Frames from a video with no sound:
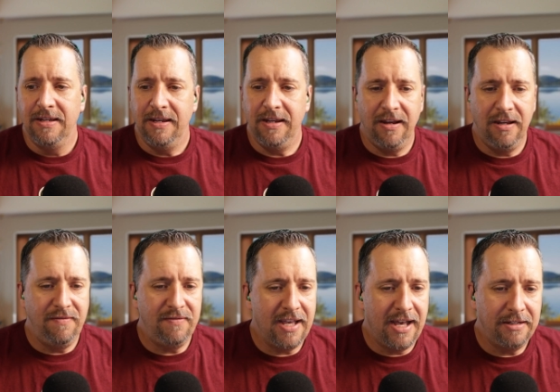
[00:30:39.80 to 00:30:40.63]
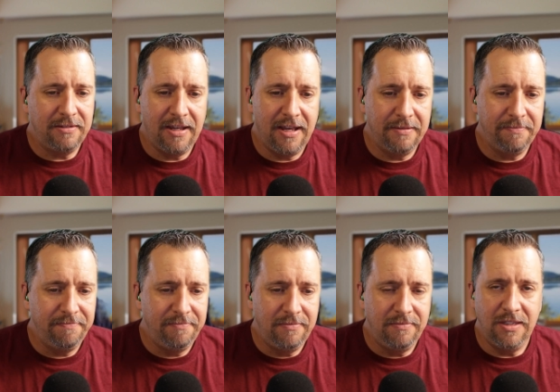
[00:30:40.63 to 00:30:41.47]
You know, you've got uh,
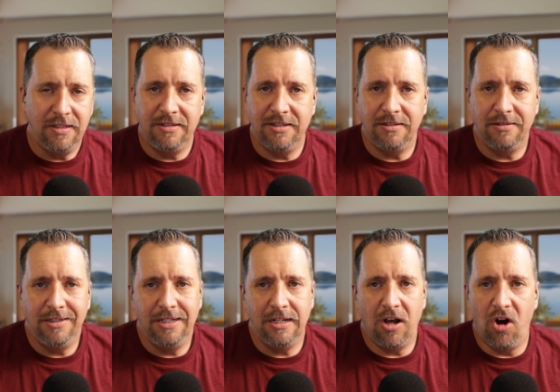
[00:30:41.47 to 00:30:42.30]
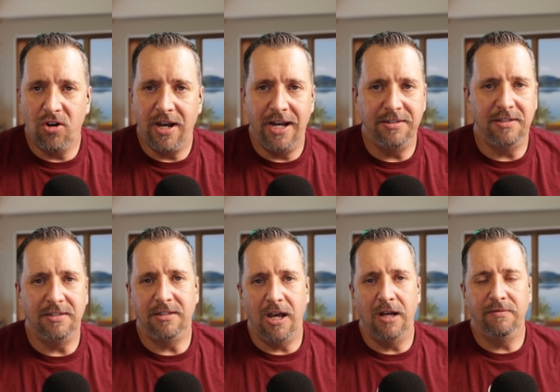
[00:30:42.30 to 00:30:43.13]
just all kinds of
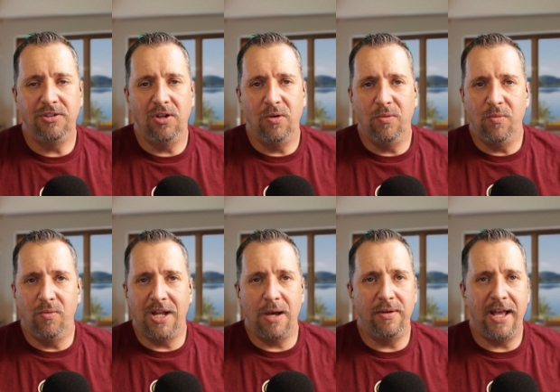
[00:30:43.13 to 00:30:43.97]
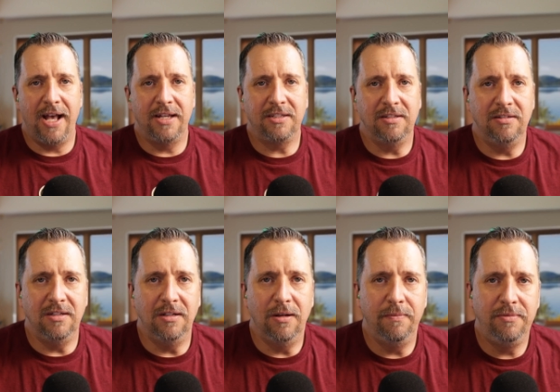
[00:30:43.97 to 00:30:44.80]
stuff. So, what I would ask is,
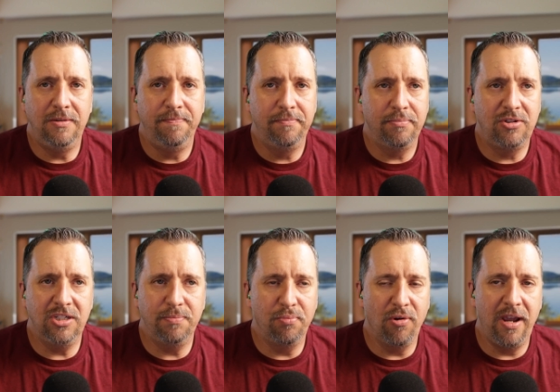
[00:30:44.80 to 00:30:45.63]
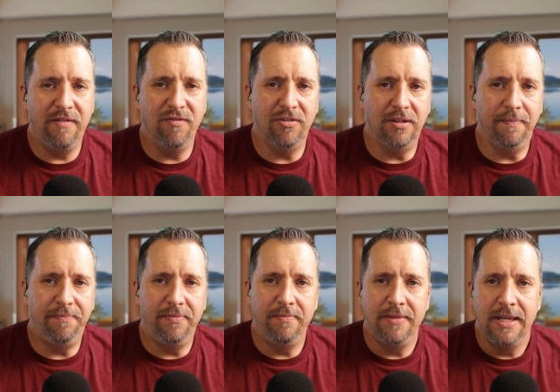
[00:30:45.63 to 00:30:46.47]
you know, just pray for the
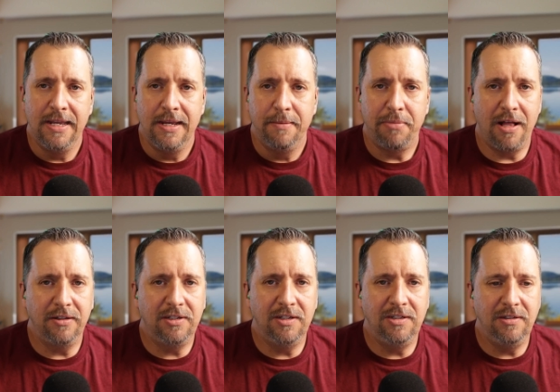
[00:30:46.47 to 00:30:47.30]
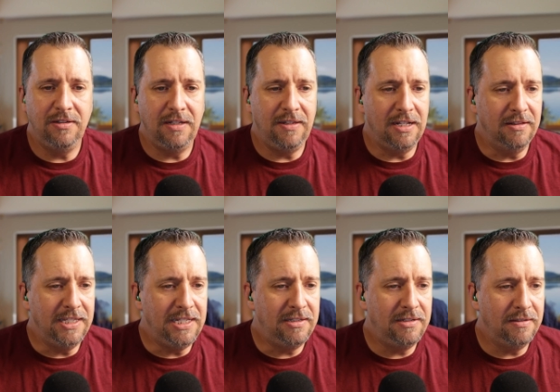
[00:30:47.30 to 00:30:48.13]
politicians and the
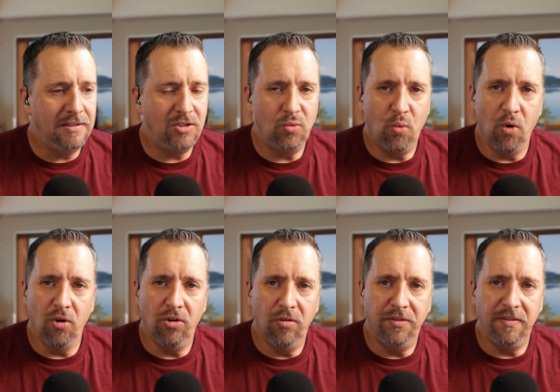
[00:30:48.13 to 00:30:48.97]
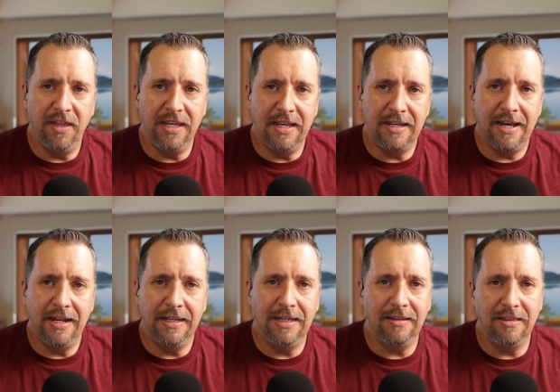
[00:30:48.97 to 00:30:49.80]
elites in this world that they can
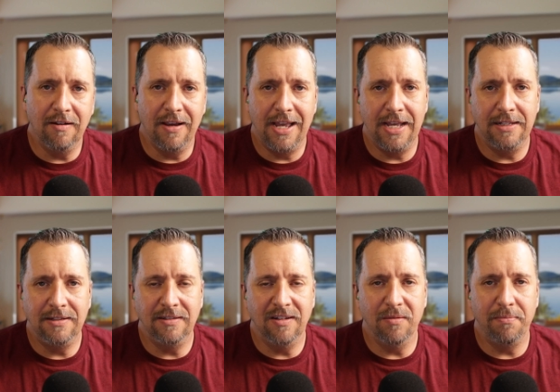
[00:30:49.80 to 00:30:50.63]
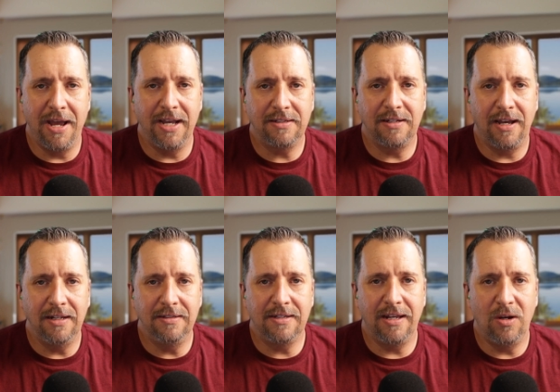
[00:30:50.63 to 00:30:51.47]
kind of get their heads and their
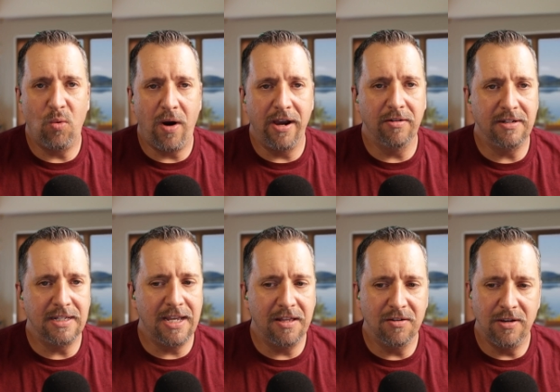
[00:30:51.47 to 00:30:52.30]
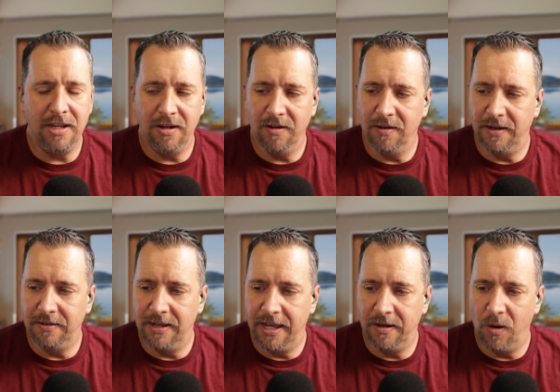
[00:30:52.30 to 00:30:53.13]
backsides kind of wired together here
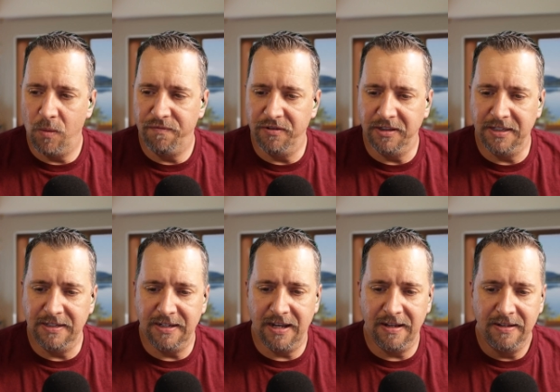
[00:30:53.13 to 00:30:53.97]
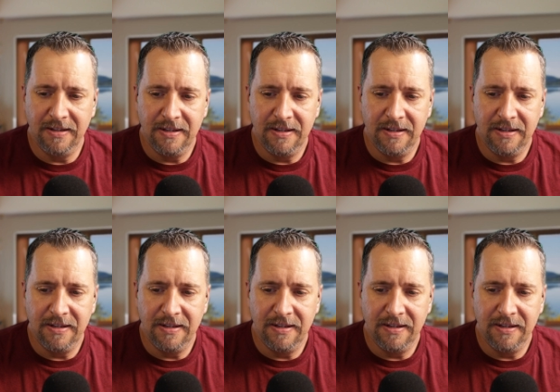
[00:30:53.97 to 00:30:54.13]
and, and hopefully, uh,